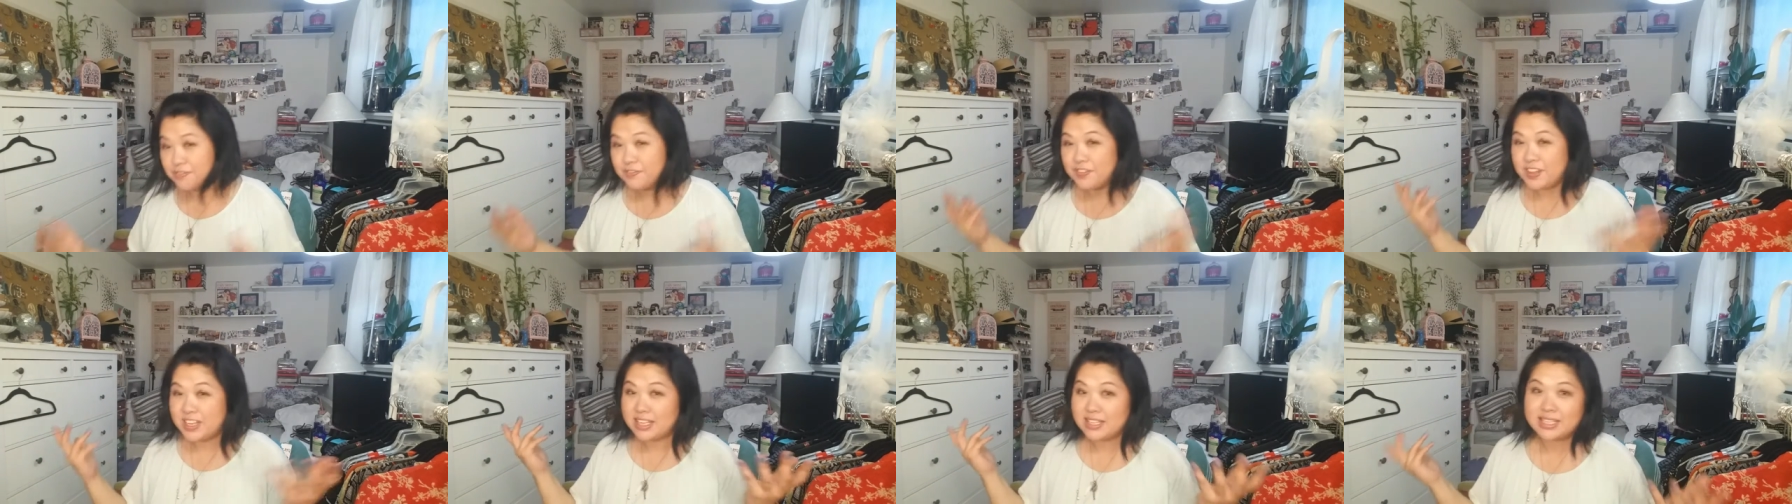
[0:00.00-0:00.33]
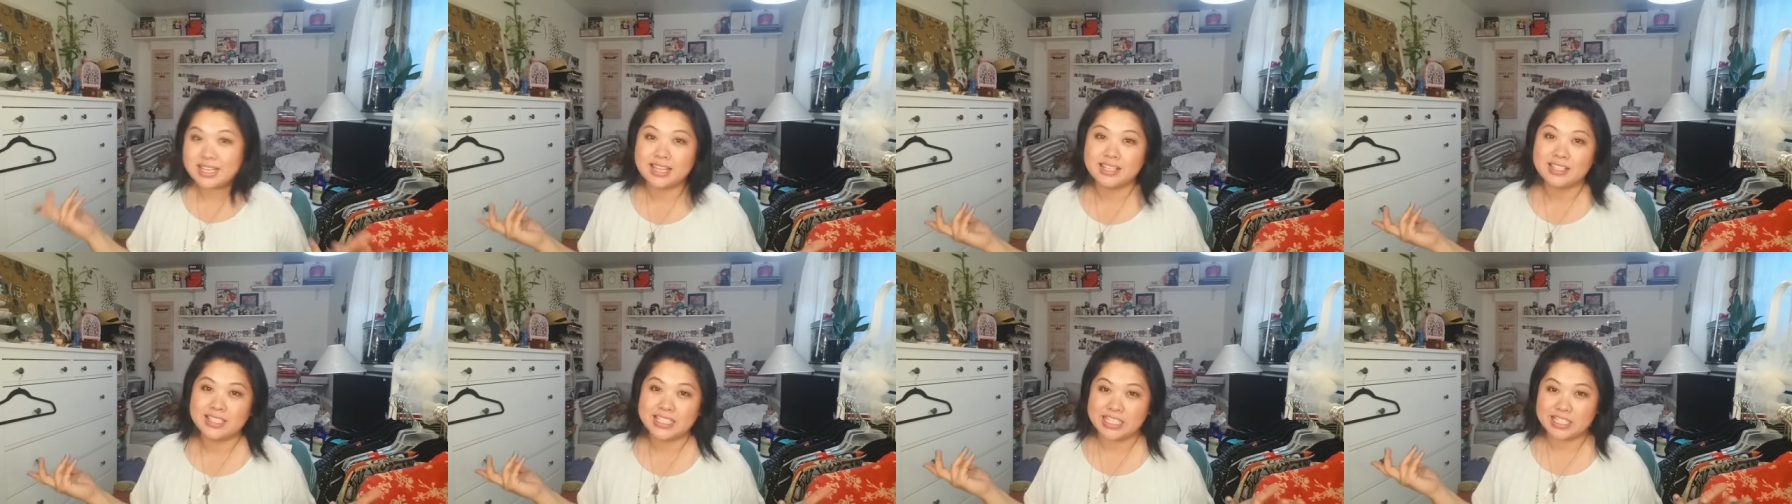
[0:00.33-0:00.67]
feet
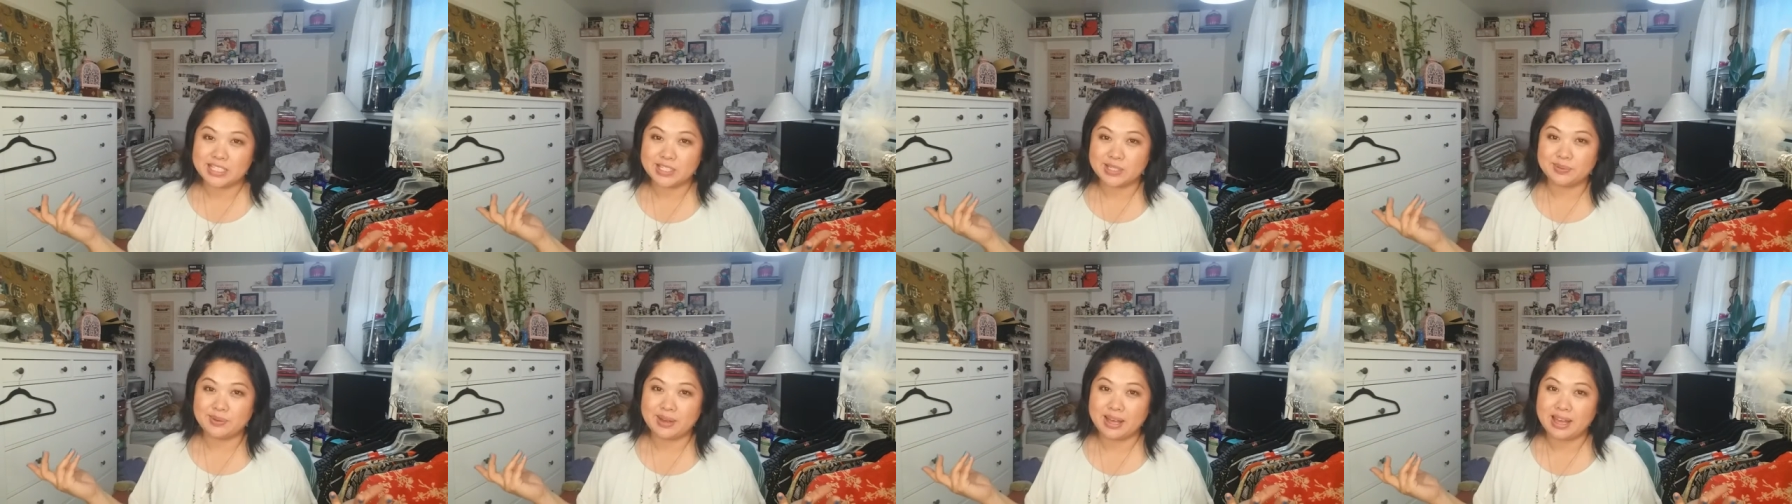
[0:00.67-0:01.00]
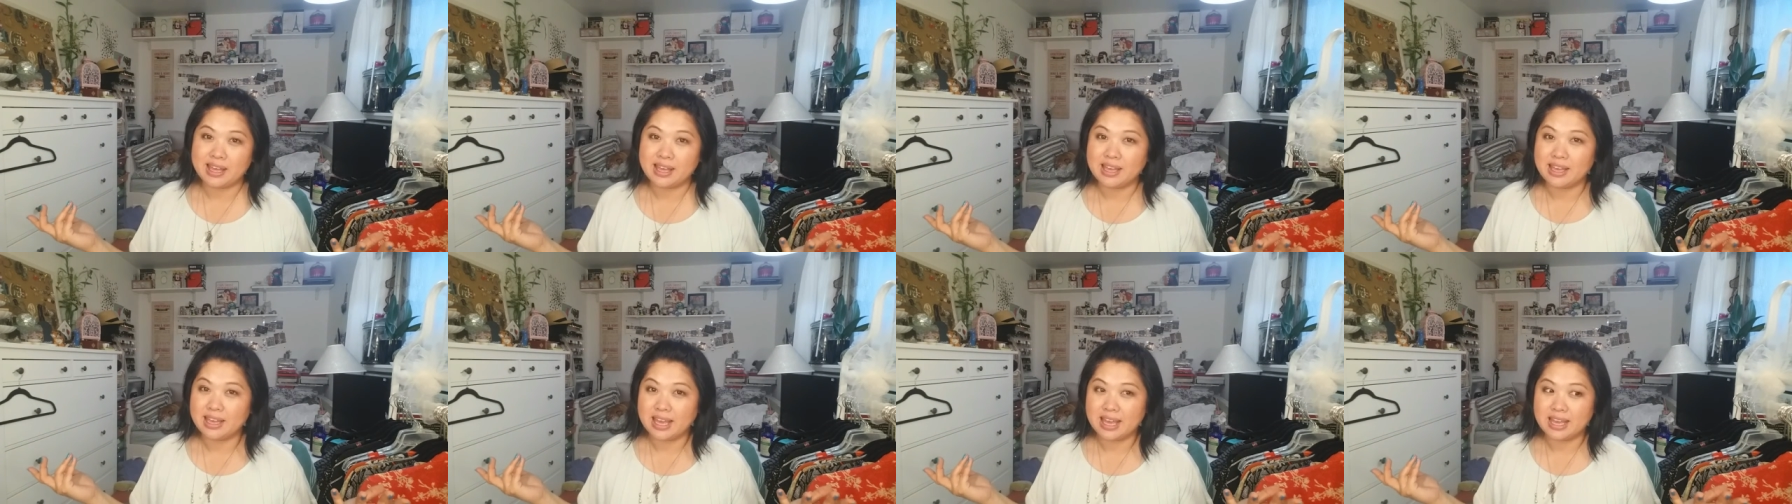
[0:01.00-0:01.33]
tend to
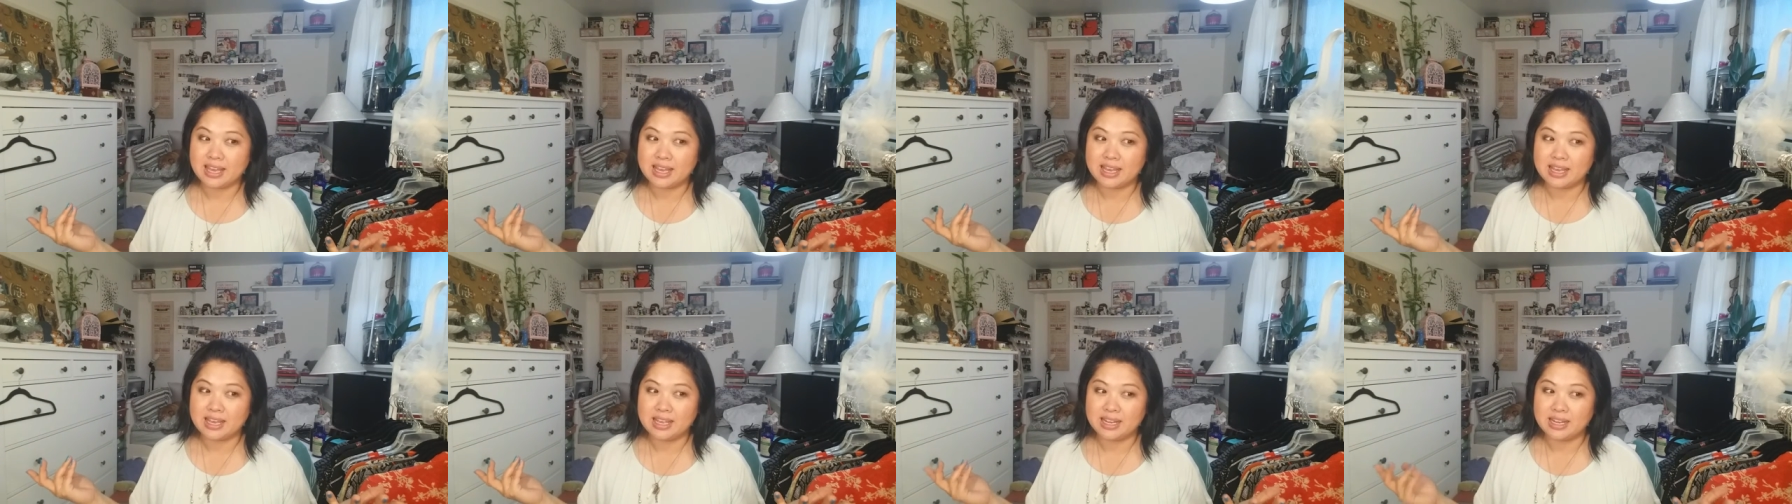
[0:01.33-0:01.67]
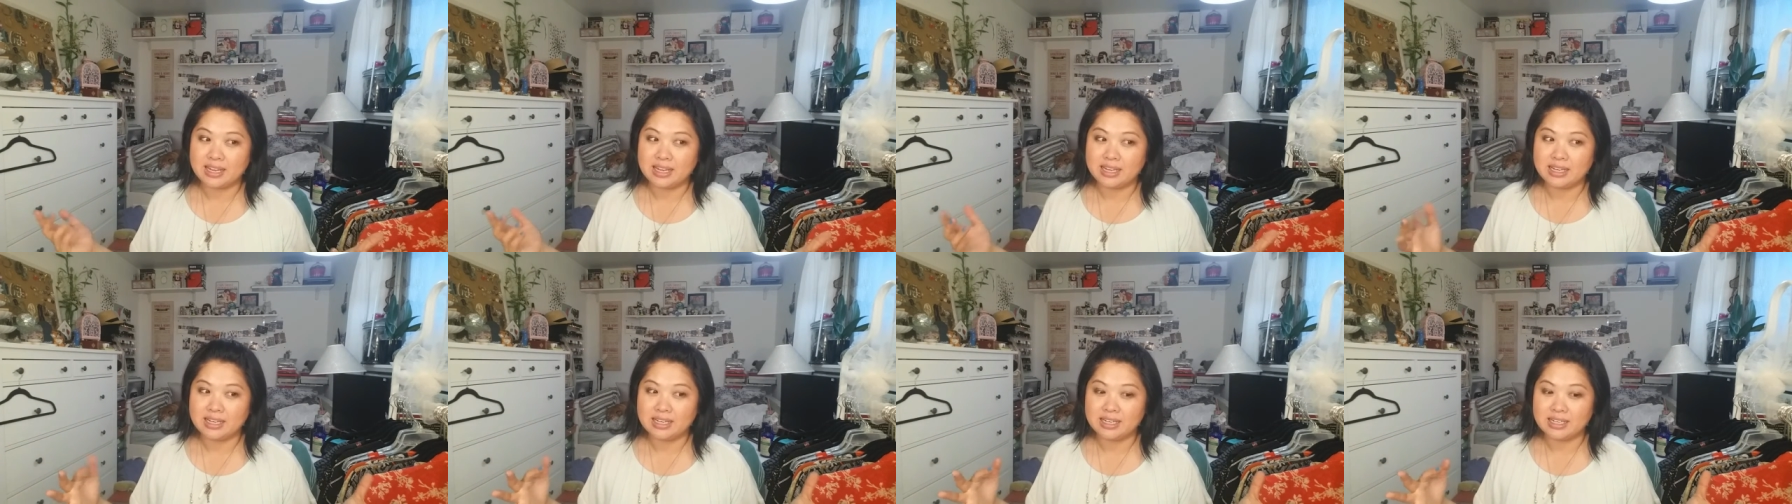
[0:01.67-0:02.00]
sweat
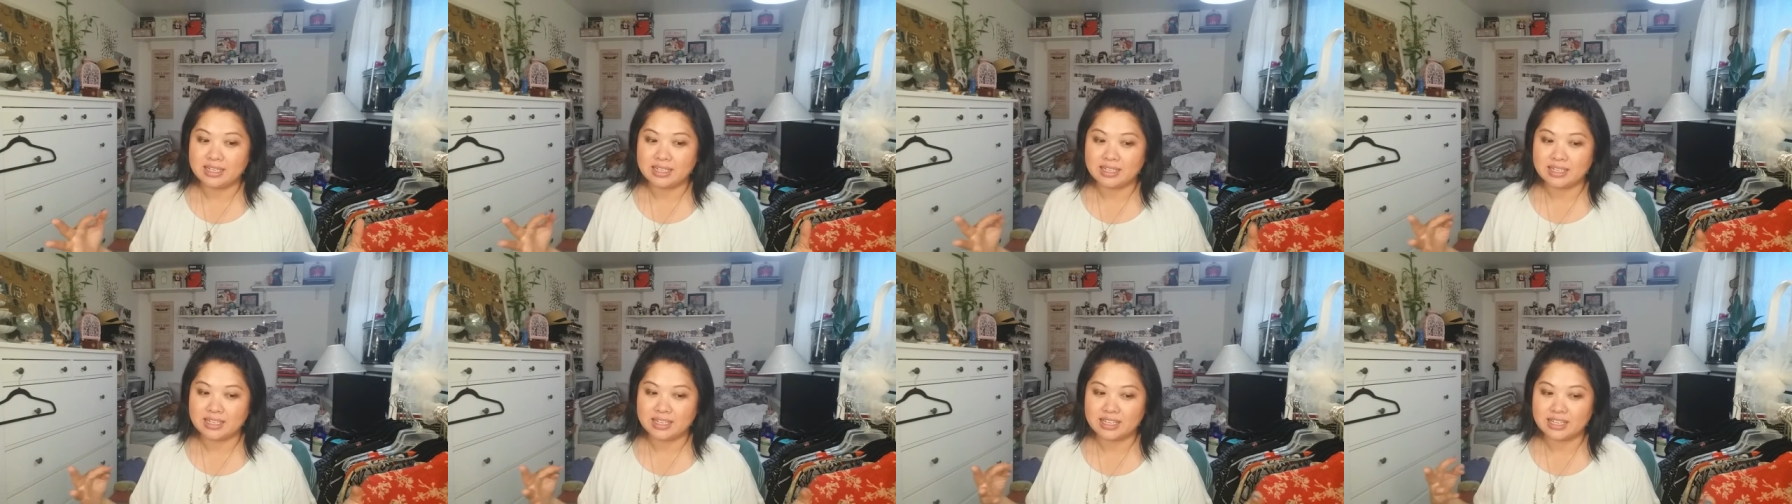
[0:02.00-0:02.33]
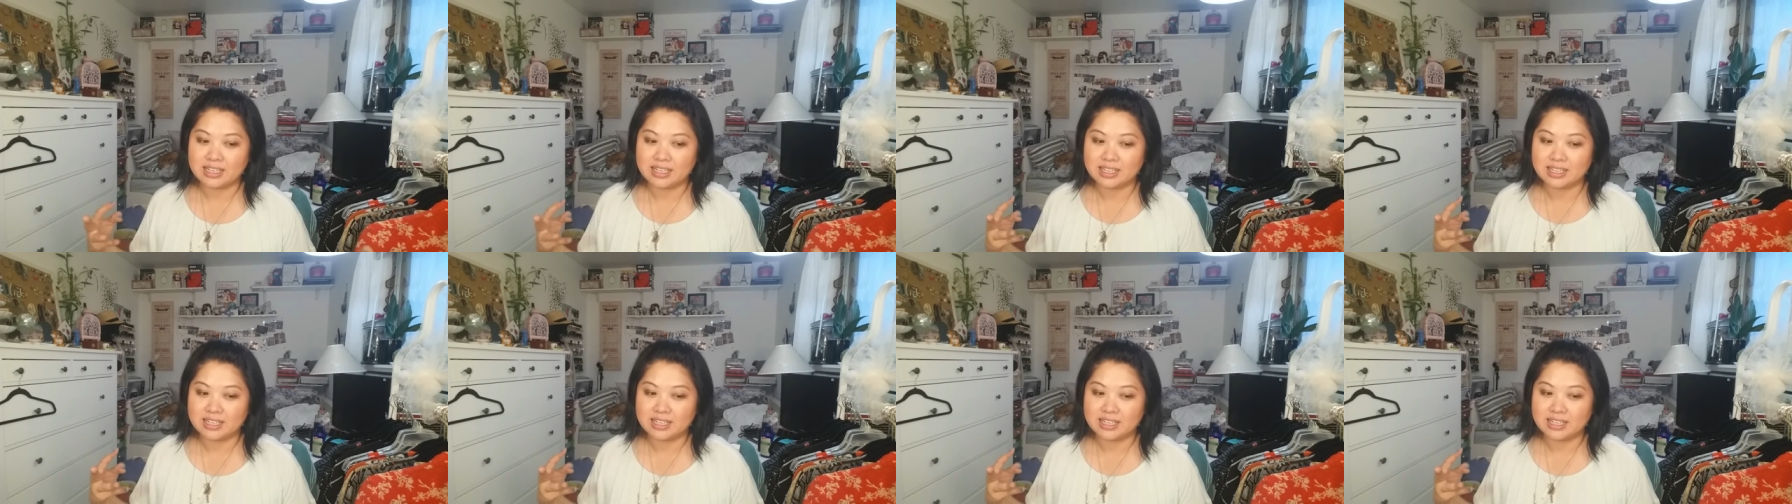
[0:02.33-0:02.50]
and it,